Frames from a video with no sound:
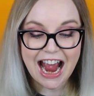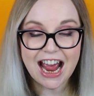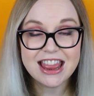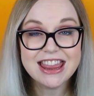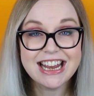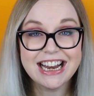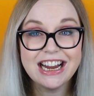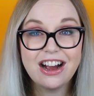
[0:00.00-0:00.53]

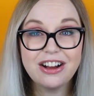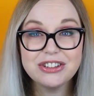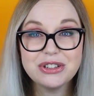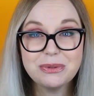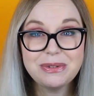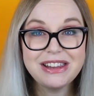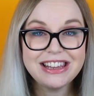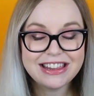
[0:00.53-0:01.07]
And then I
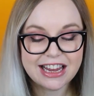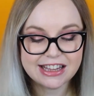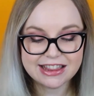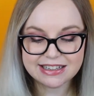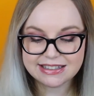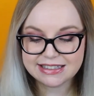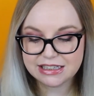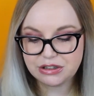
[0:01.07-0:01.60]
also really liked
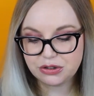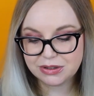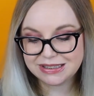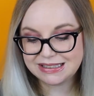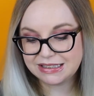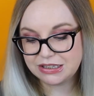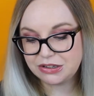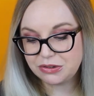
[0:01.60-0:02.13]
the
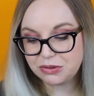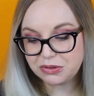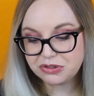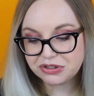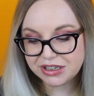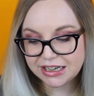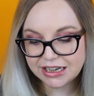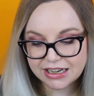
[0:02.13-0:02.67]
Citrus 2
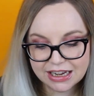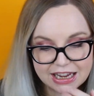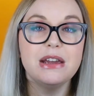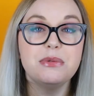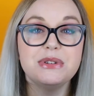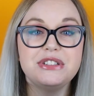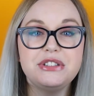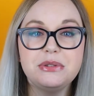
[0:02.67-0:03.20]
drink.
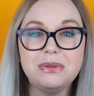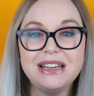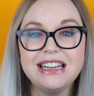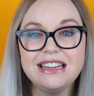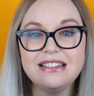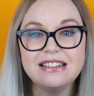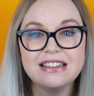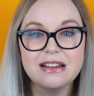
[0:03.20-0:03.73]
It was
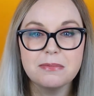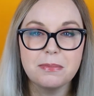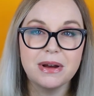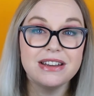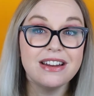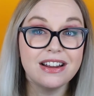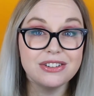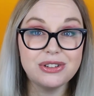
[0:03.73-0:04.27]
sweet,
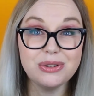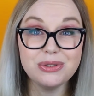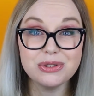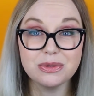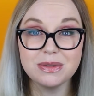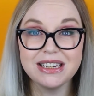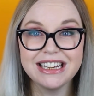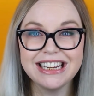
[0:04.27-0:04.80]
but not too
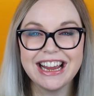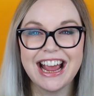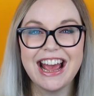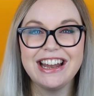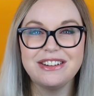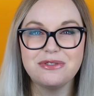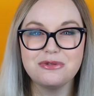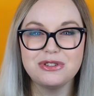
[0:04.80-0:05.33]
sweet,
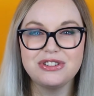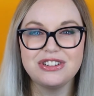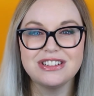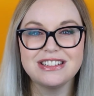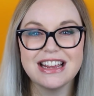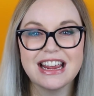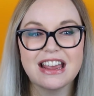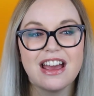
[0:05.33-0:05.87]
and it was
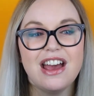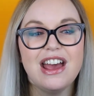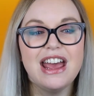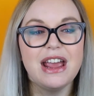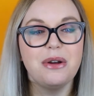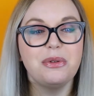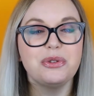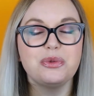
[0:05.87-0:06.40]
just like,
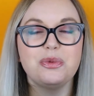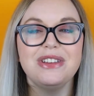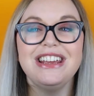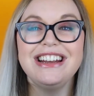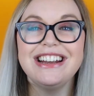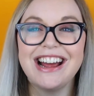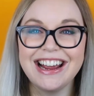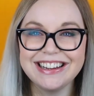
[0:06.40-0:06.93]
it was
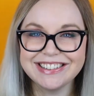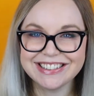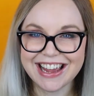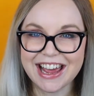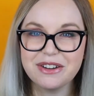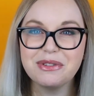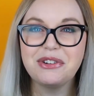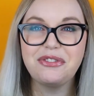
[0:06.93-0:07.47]
really nice
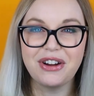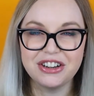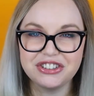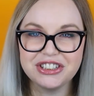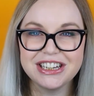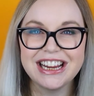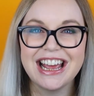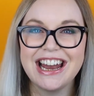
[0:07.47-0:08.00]
and
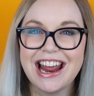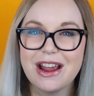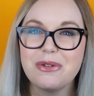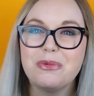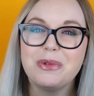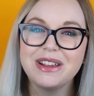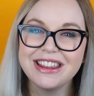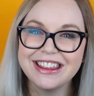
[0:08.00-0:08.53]
refreshing, and I
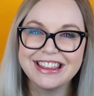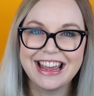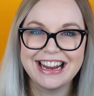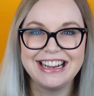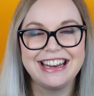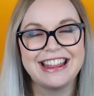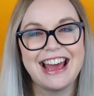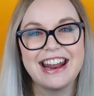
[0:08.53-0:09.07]
really
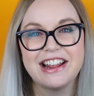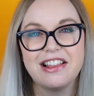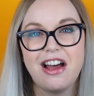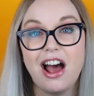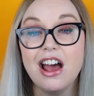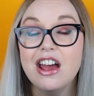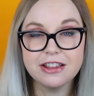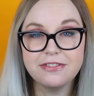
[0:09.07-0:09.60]
liked that a
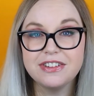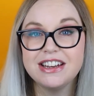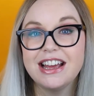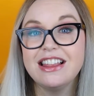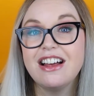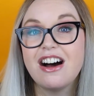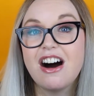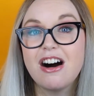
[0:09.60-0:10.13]
lot. The
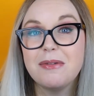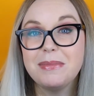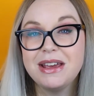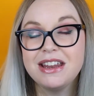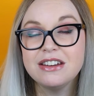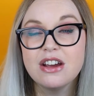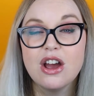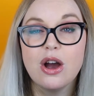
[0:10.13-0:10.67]
vanilla
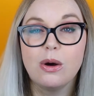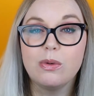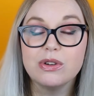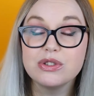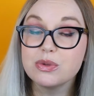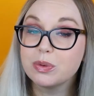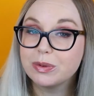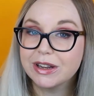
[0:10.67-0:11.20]
almond
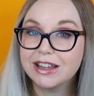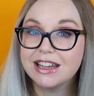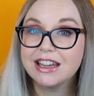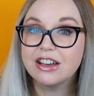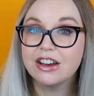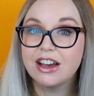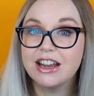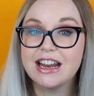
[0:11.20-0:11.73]
was really
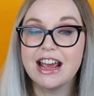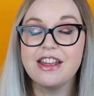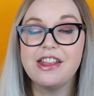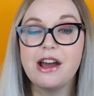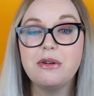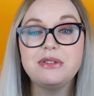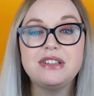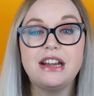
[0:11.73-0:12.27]
good, and
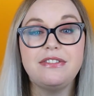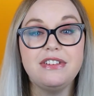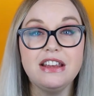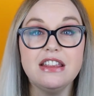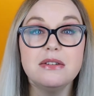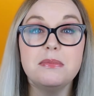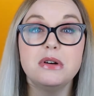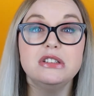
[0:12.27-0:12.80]
that was
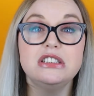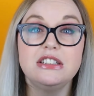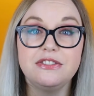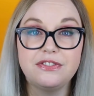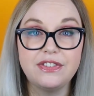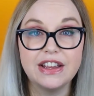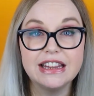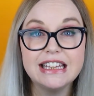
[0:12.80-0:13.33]
definitely the most
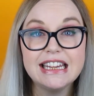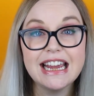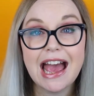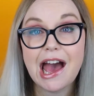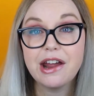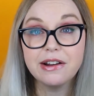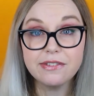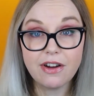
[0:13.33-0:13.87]
filling
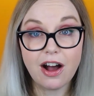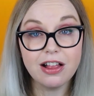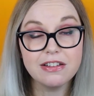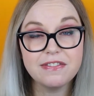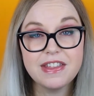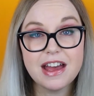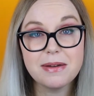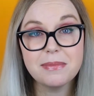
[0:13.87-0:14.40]
out of all
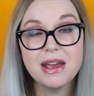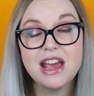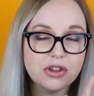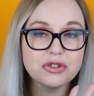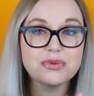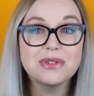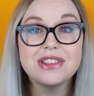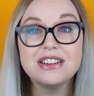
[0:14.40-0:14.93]
of them.
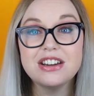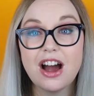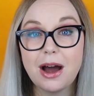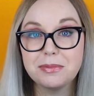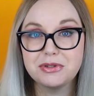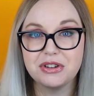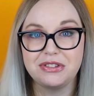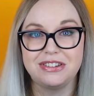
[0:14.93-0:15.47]
Those were the
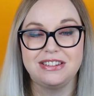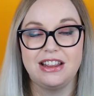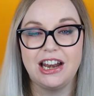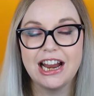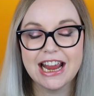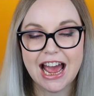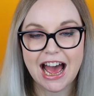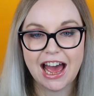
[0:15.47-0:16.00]
top juices that
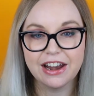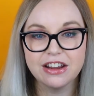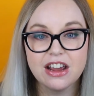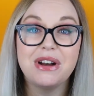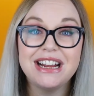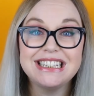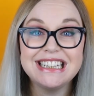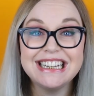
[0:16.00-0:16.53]
I had.
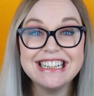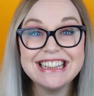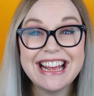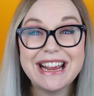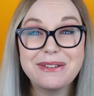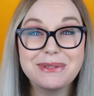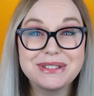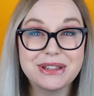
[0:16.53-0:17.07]
What I didn't
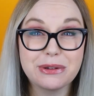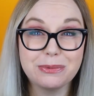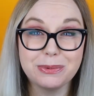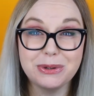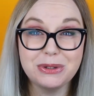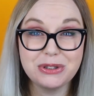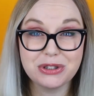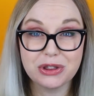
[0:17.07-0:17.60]
like was the
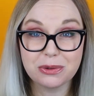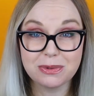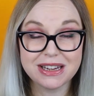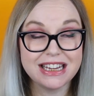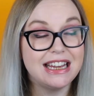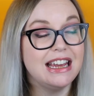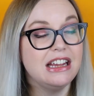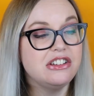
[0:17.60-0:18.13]
Roots
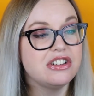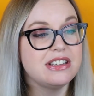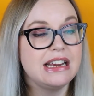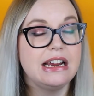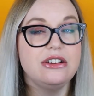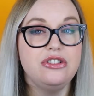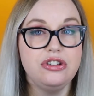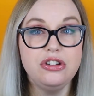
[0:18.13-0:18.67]
3. It just
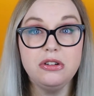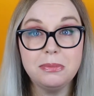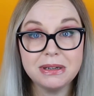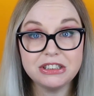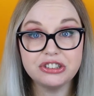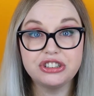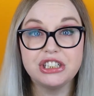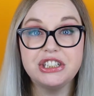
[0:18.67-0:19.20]
had too
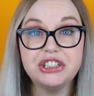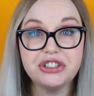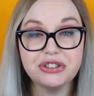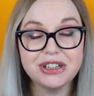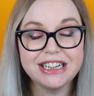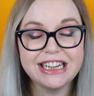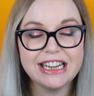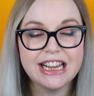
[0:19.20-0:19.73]
much
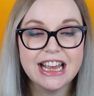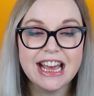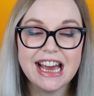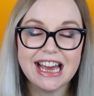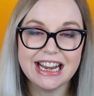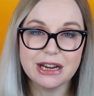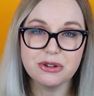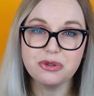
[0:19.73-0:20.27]
ginger in it,
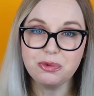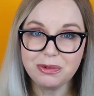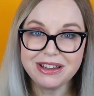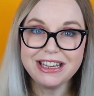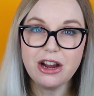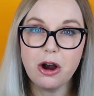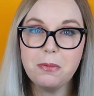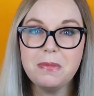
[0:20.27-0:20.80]
and I was
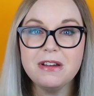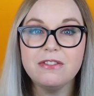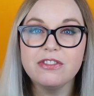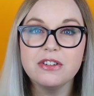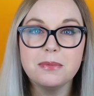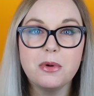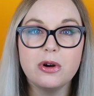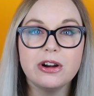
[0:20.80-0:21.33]
really hoping
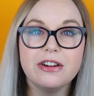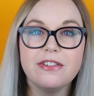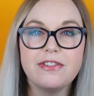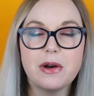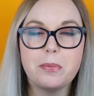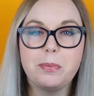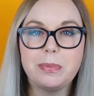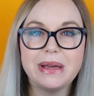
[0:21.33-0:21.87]
for more of
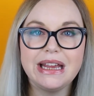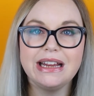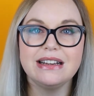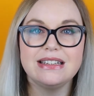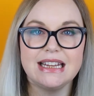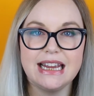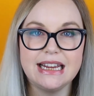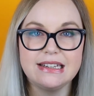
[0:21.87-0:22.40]
a
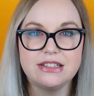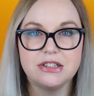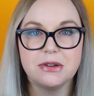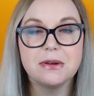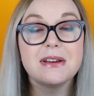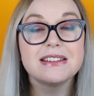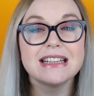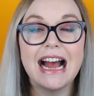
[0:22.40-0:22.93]
beet taste
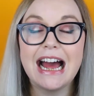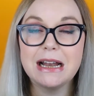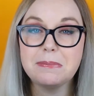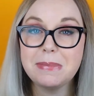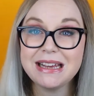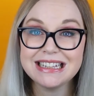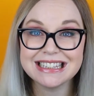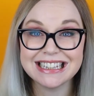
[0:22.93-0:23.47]
to it because it
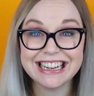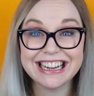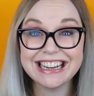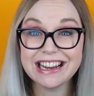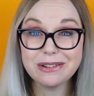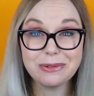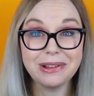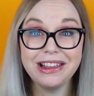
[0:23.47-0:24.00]
had beets in it,
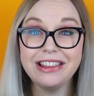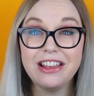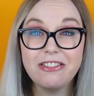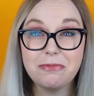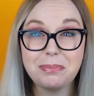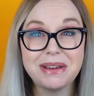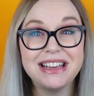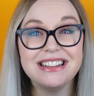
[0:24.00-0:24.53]
and I really
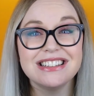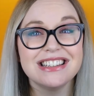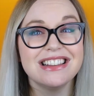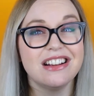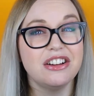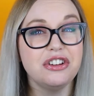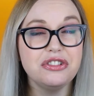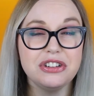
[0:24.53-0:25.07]
love beets, and
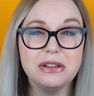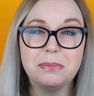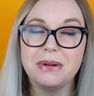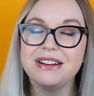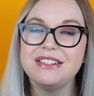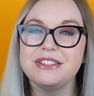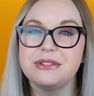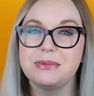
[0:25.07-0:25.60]
they're usually
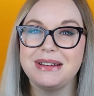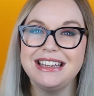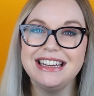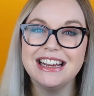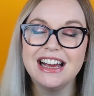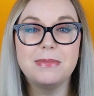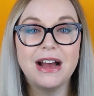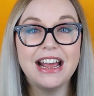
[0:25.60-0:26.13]
pretty
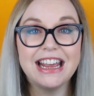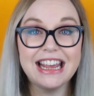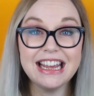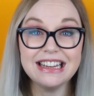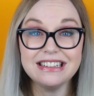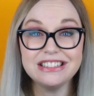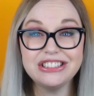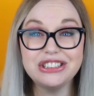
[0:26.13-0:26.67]
sweet, but
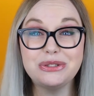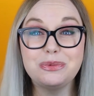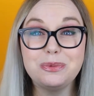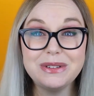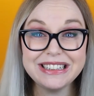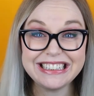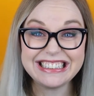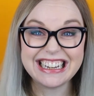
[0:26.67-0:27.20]
it just
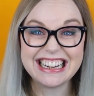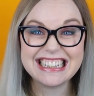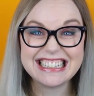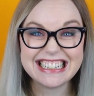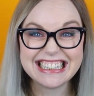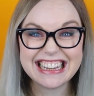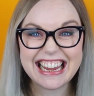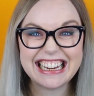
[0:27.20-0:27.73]
really
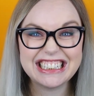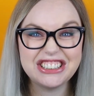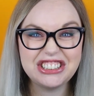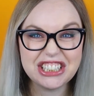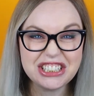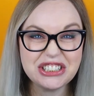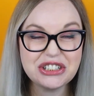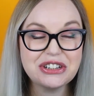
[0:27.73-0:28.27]
tasted like
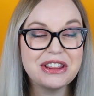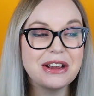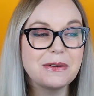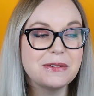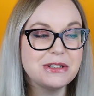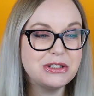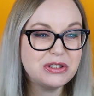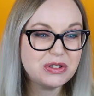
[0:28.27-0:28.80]
ginger. There
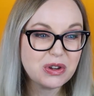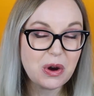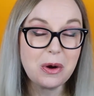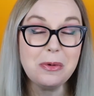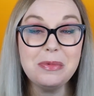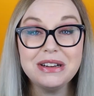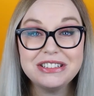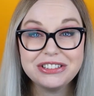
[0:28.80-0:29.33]
was
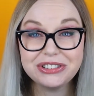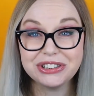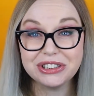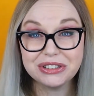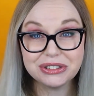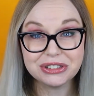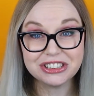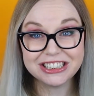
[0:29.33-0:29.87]
so much
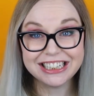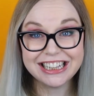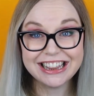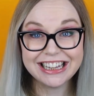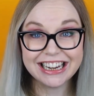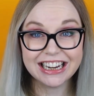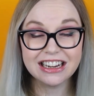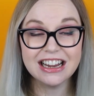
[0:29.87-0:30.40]
ginger
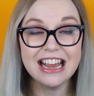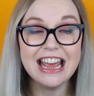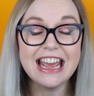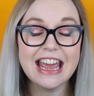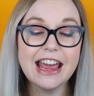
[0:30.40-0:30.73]
in there.